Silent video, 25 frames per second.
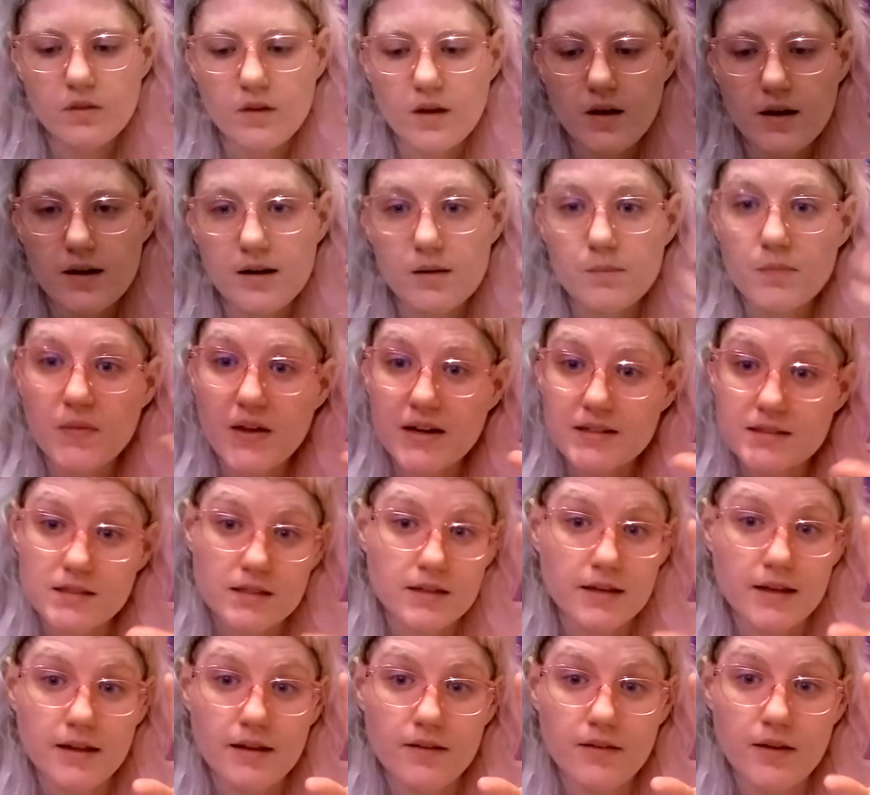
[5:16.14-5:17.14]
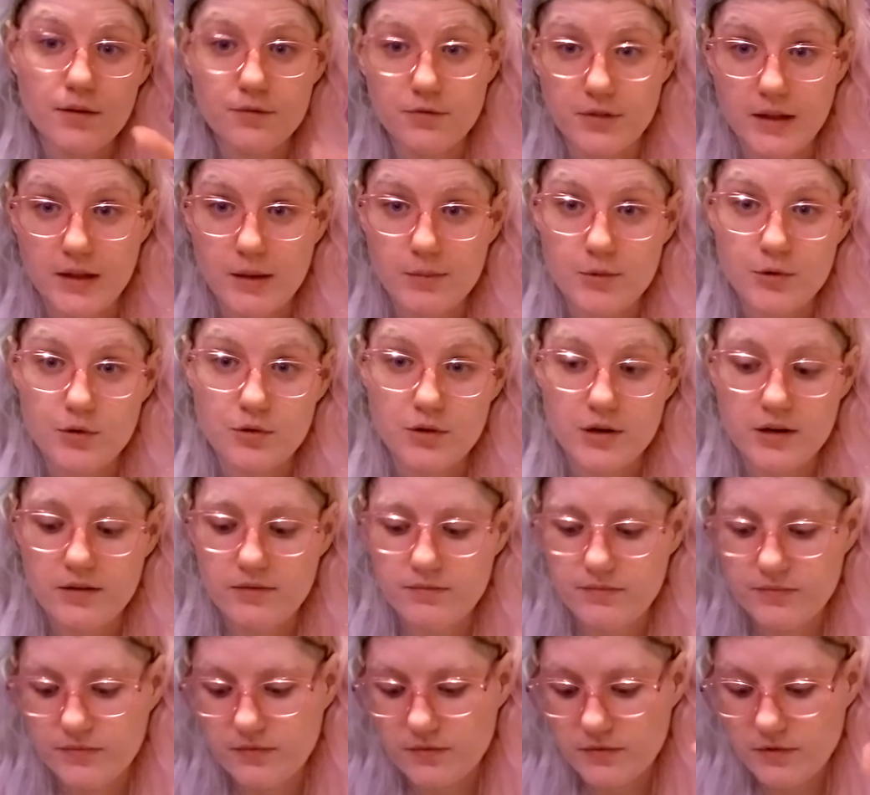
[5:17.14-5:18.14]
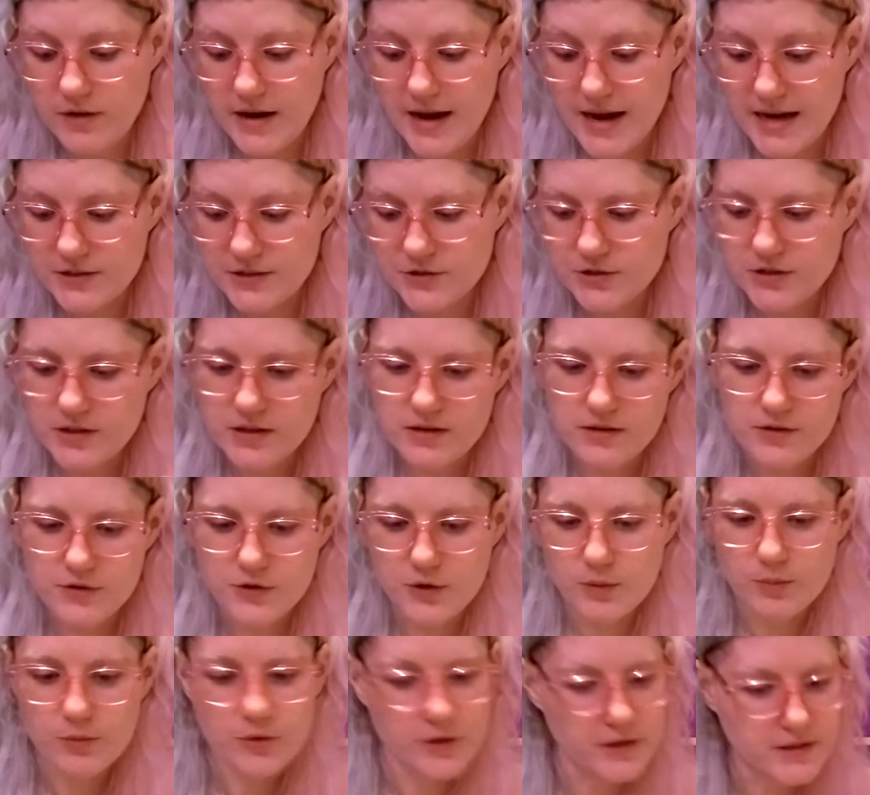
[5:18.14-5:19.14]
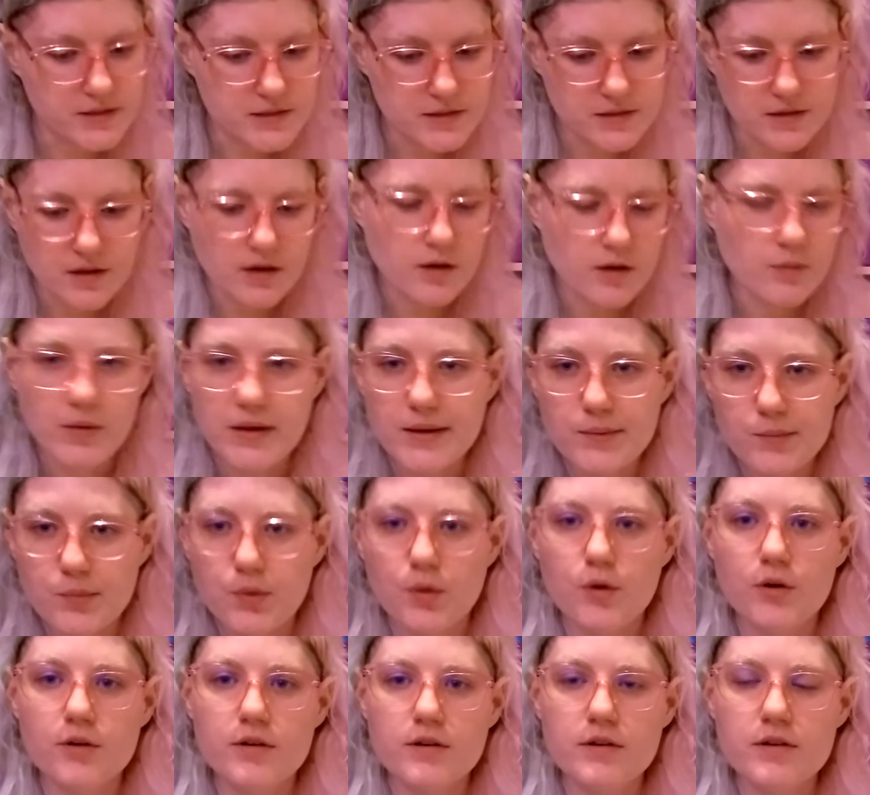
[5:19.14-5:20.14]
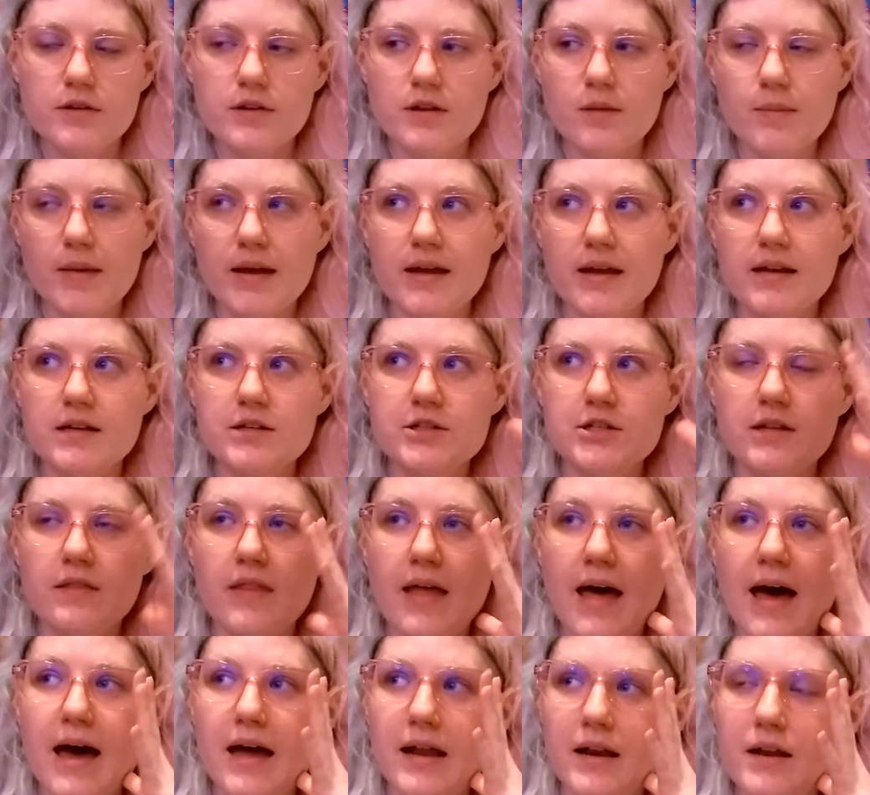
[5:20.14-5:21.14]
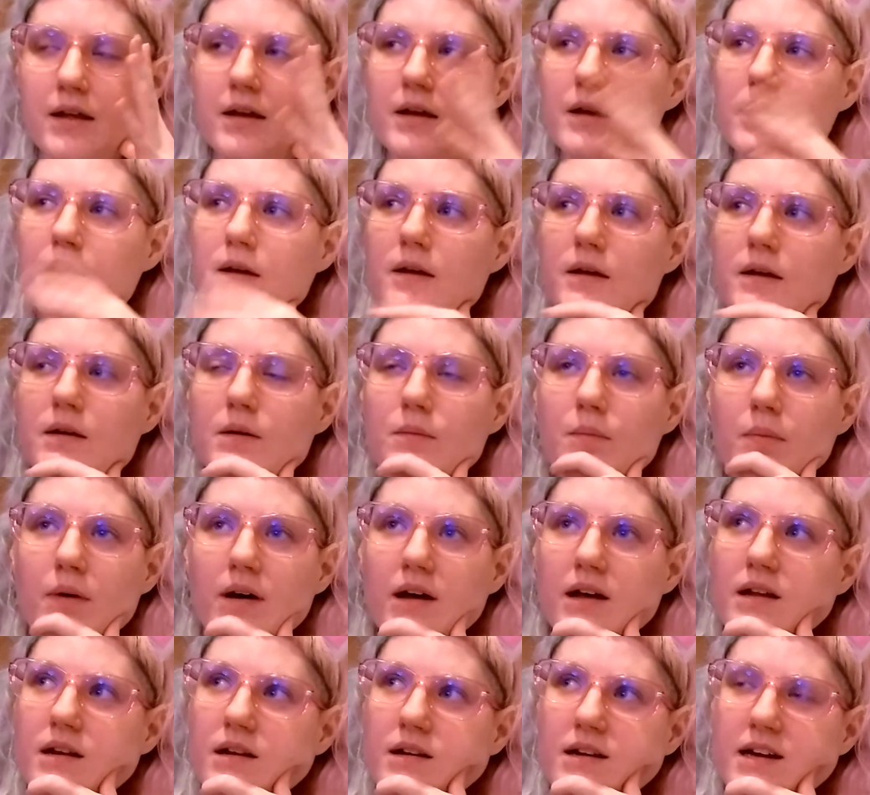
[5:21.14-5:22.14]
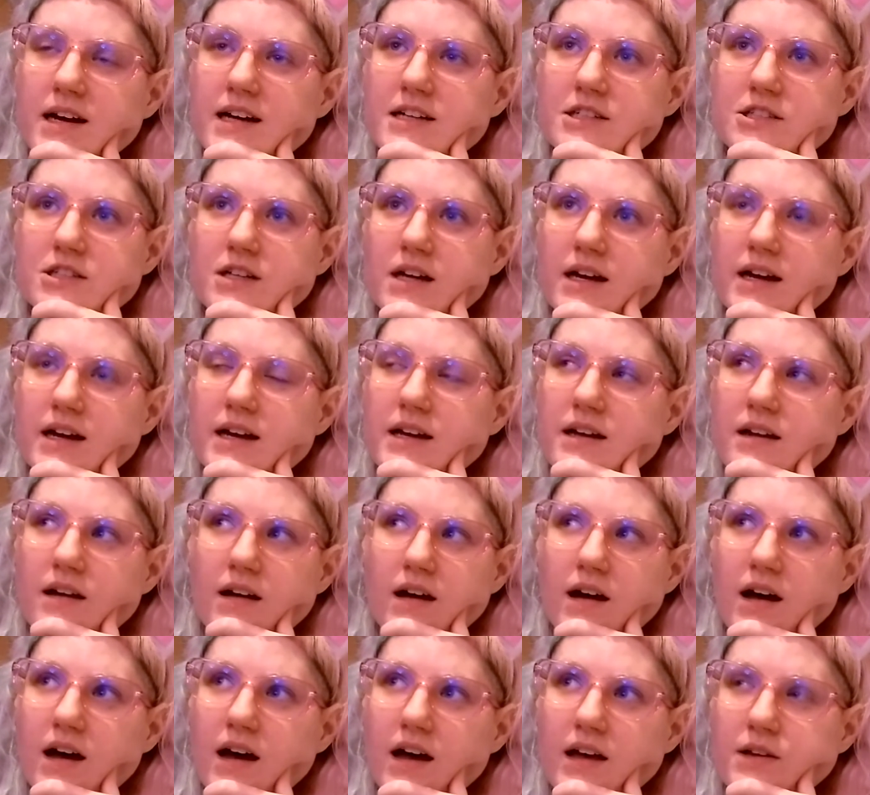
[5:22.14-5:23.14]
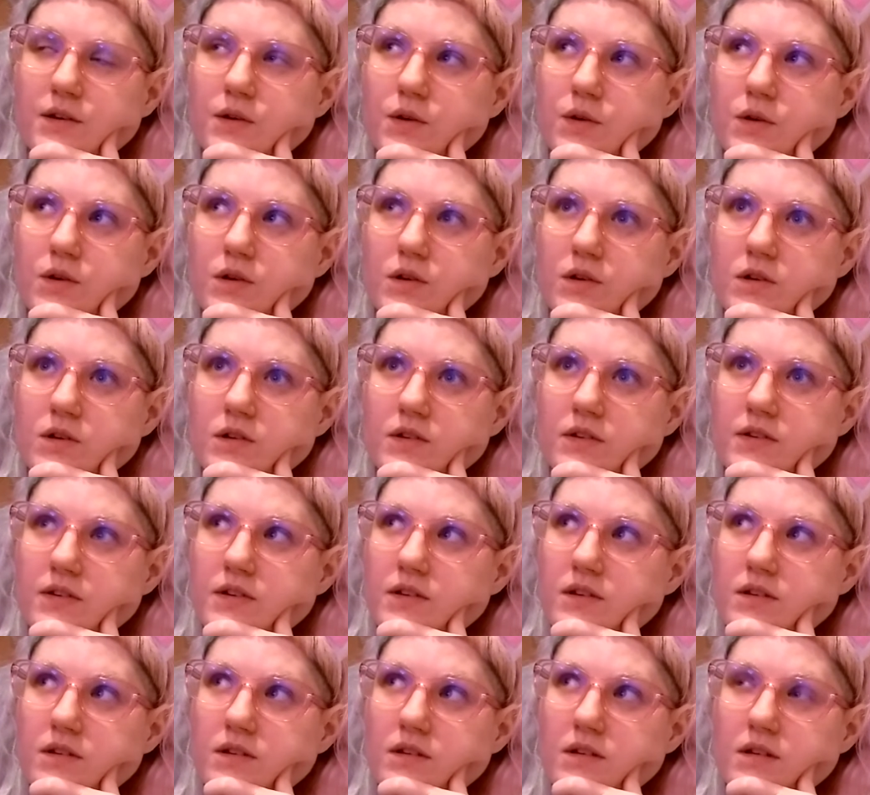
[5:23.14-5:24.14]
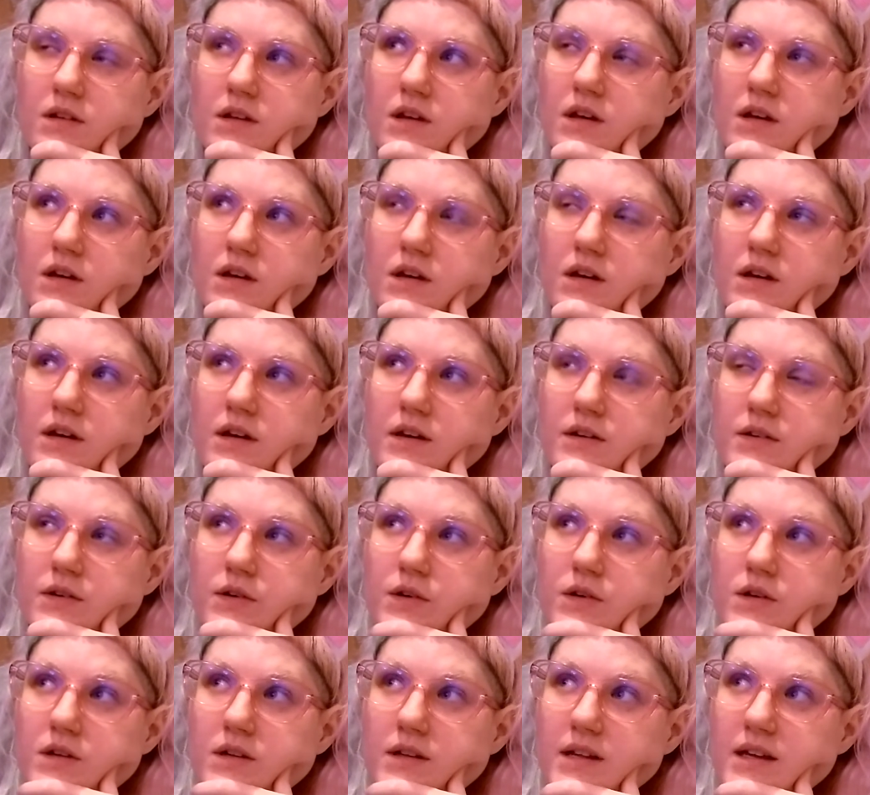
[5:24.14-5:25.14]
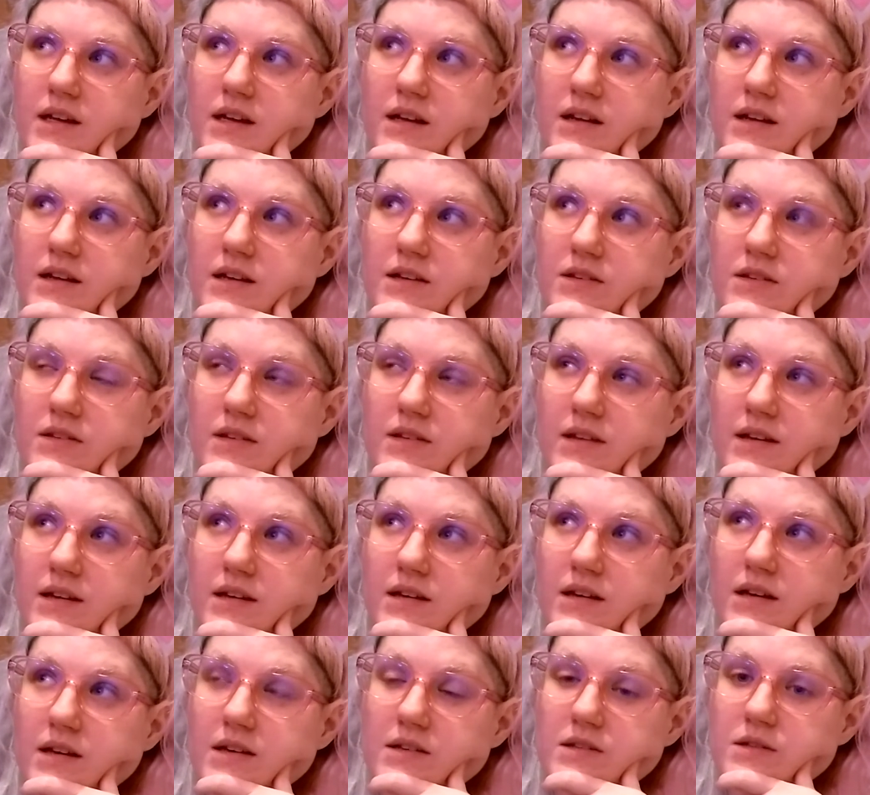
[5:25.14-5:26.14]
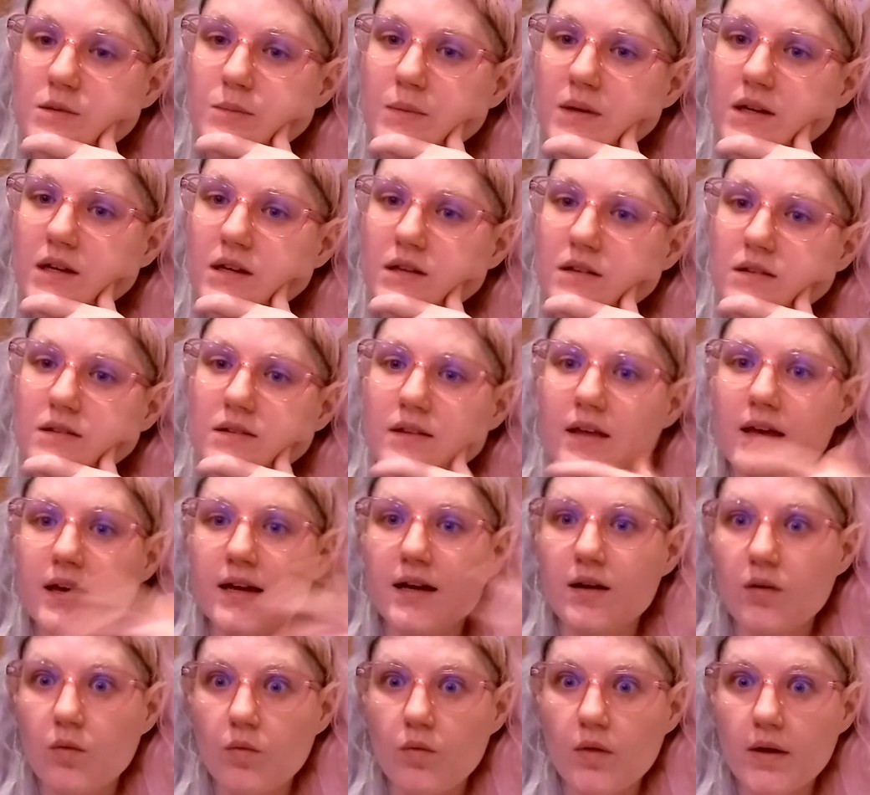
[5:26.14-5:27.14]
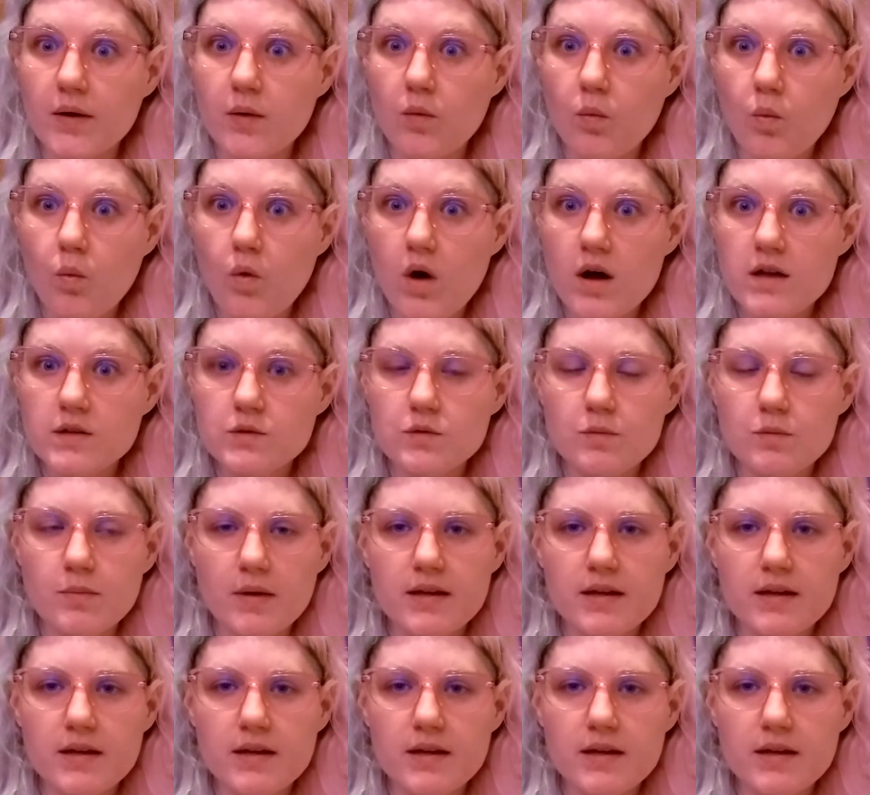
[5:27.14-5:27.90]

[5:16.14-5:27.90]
that's an inflammatory reaction, and turmeric's going to be important to managing that. But gosh, I googled histamines, like what is with my